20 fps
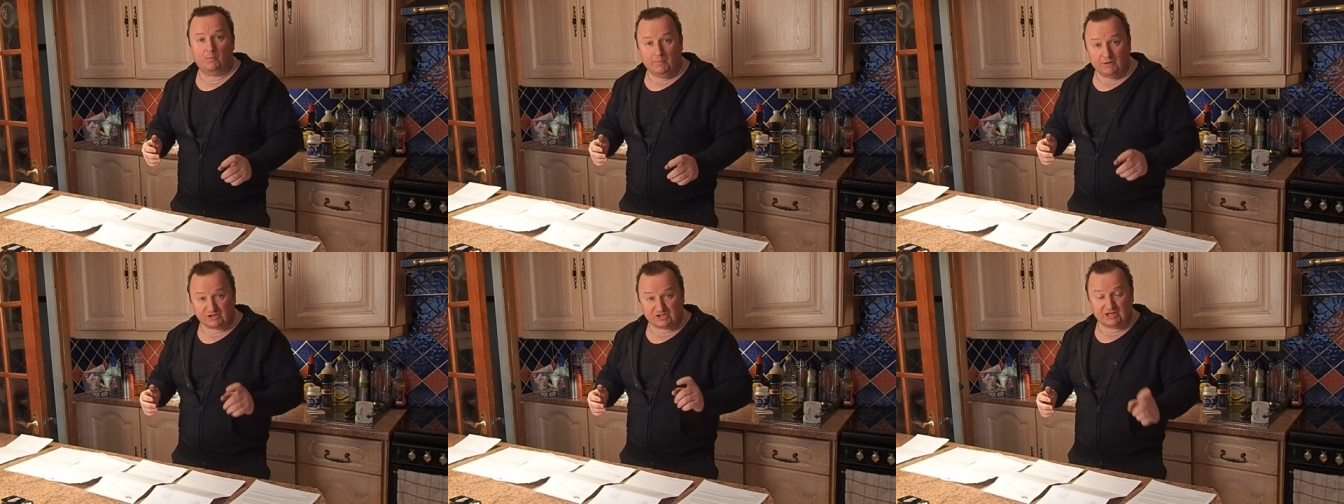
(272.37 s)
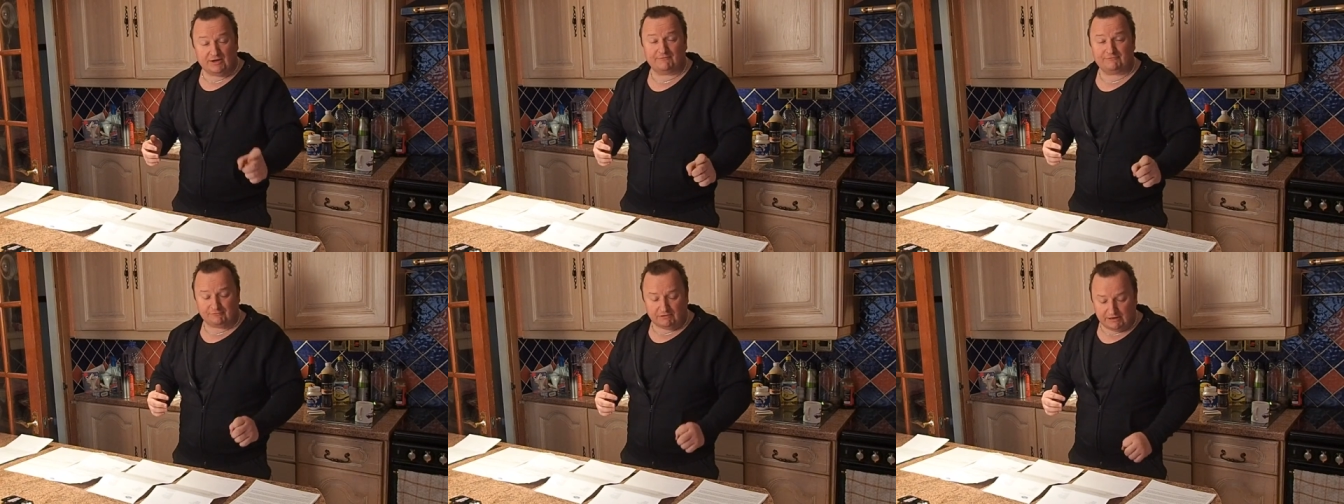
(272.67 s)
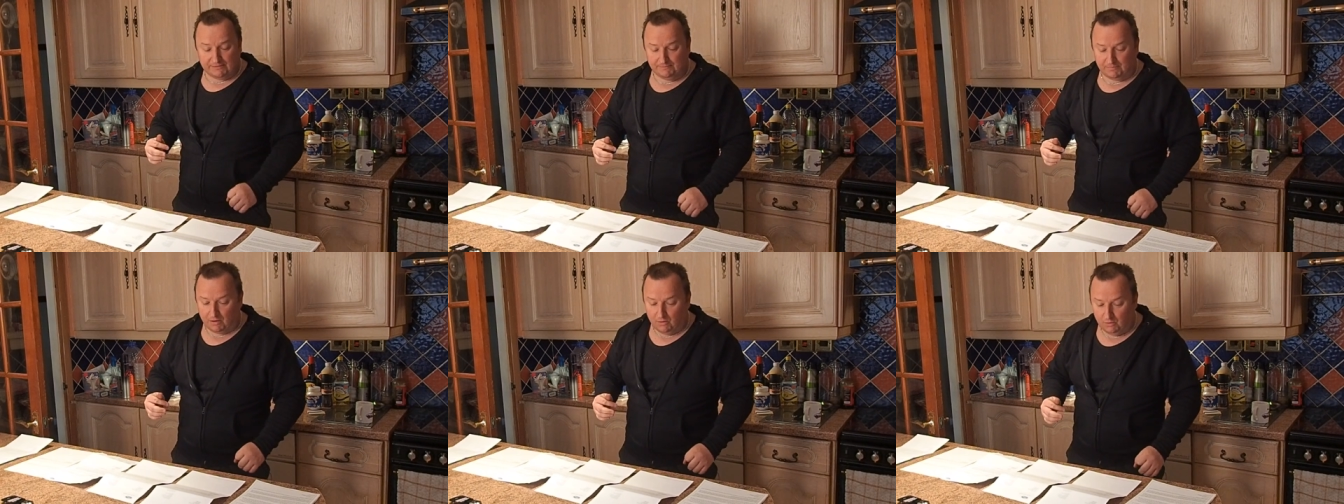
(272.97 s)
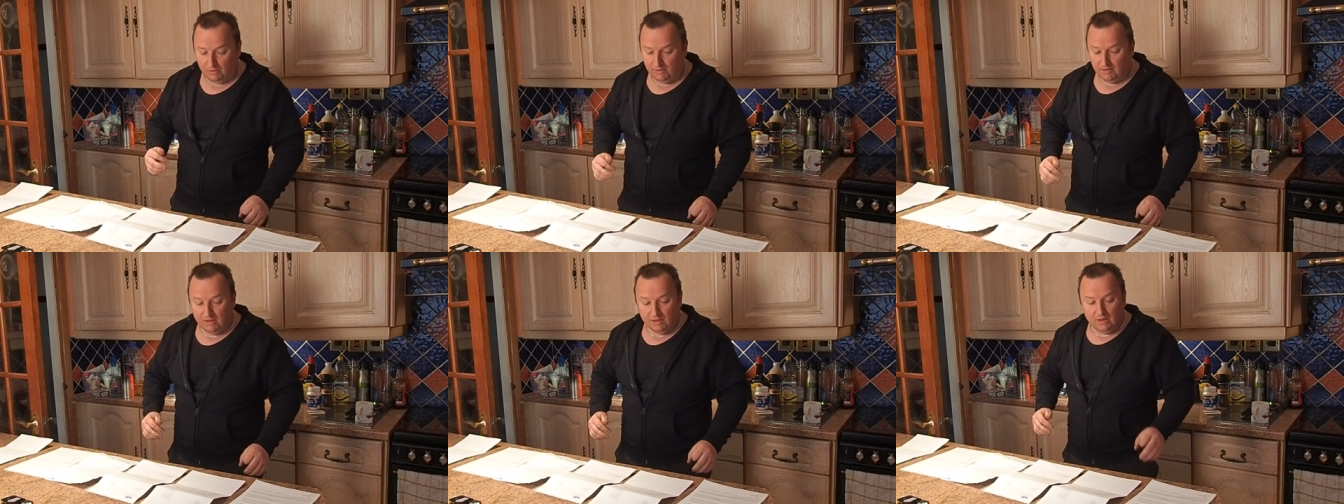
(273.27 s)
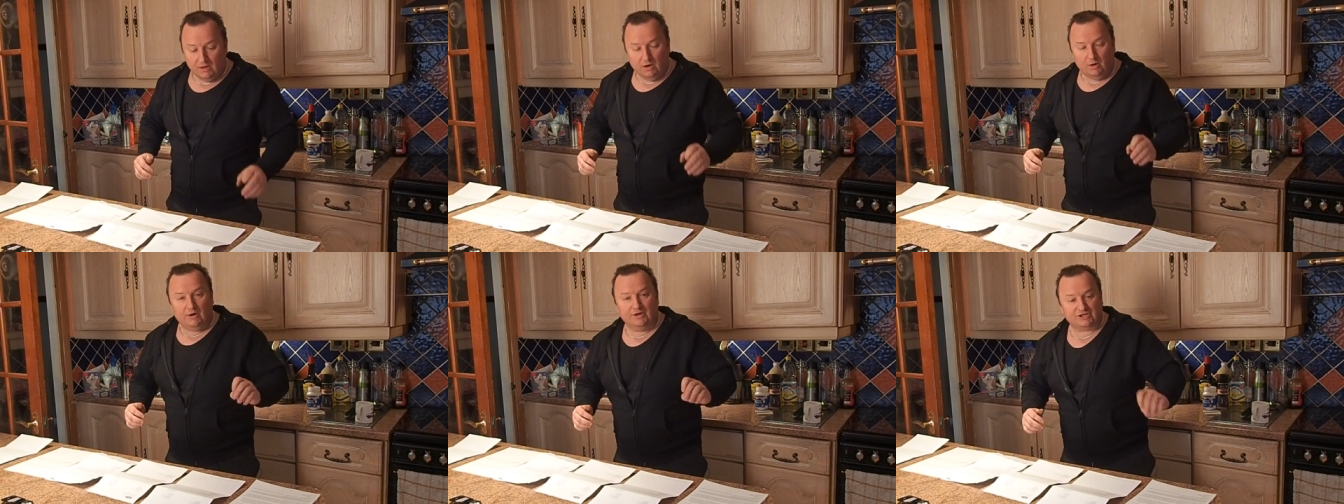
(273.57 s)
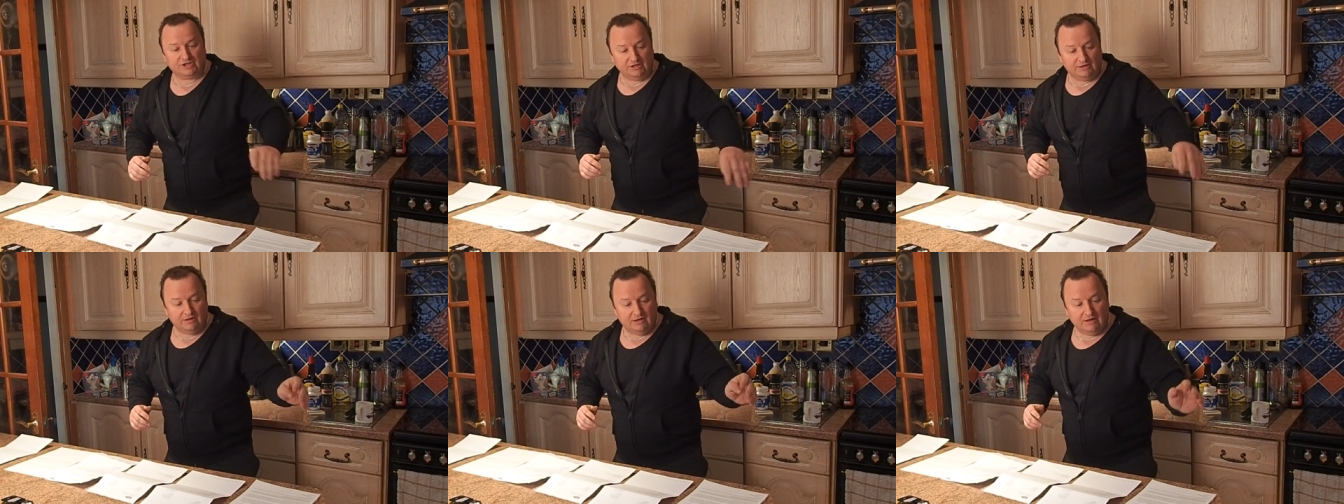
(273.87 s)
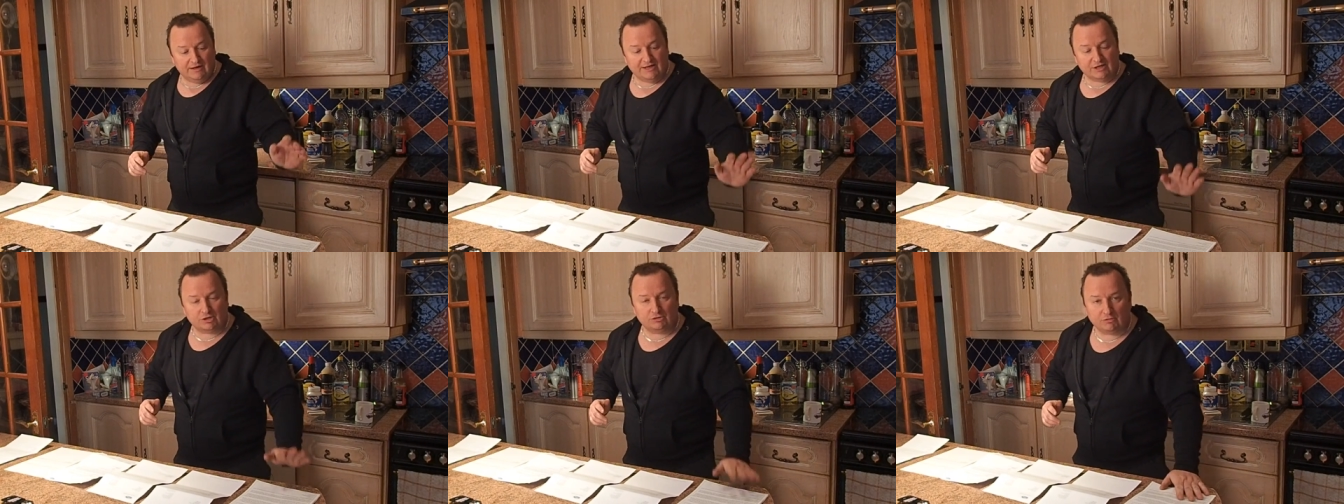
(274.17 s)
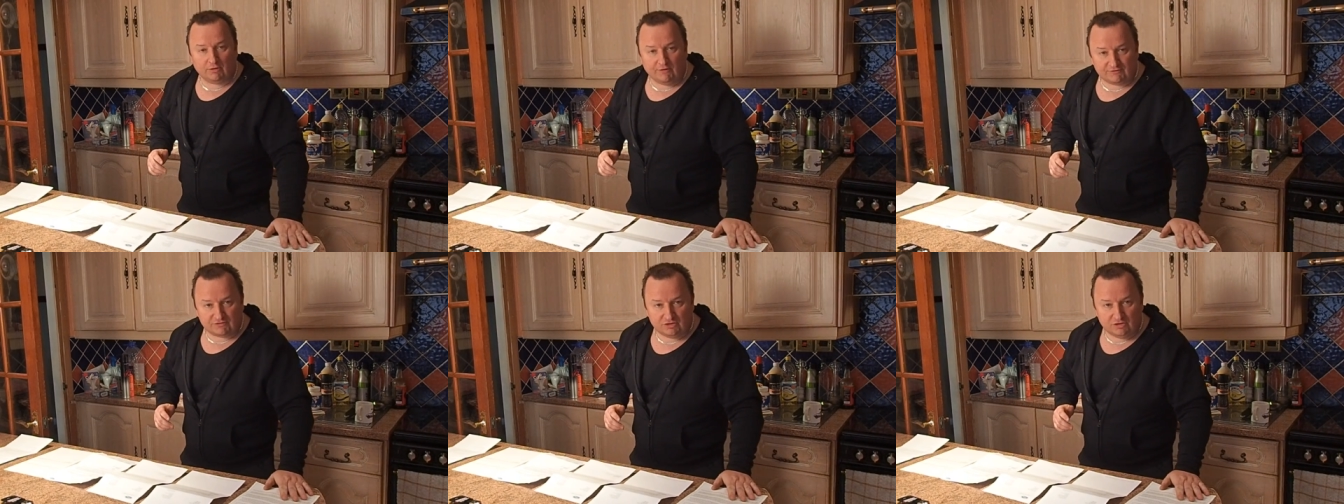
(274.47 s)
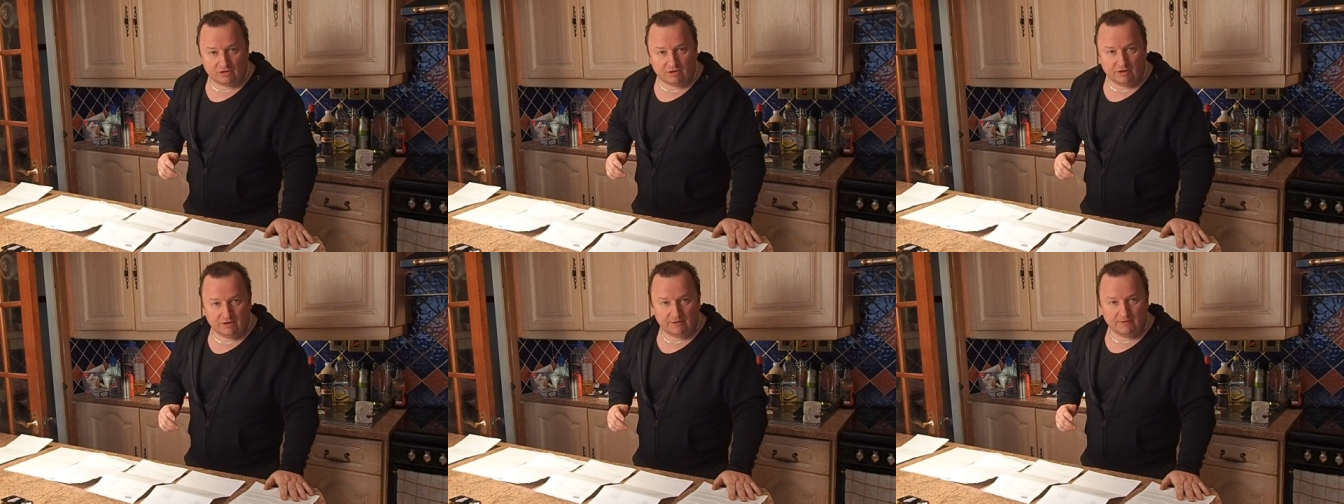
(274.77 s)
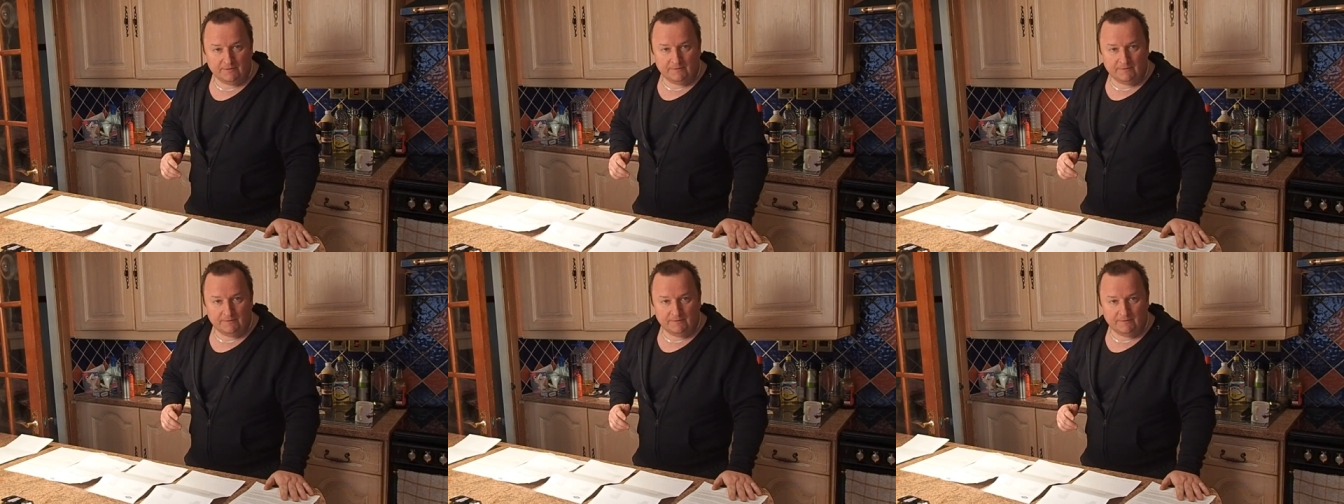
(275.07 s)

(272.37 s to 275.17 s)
my subframe bolt, well, I sent a letter off to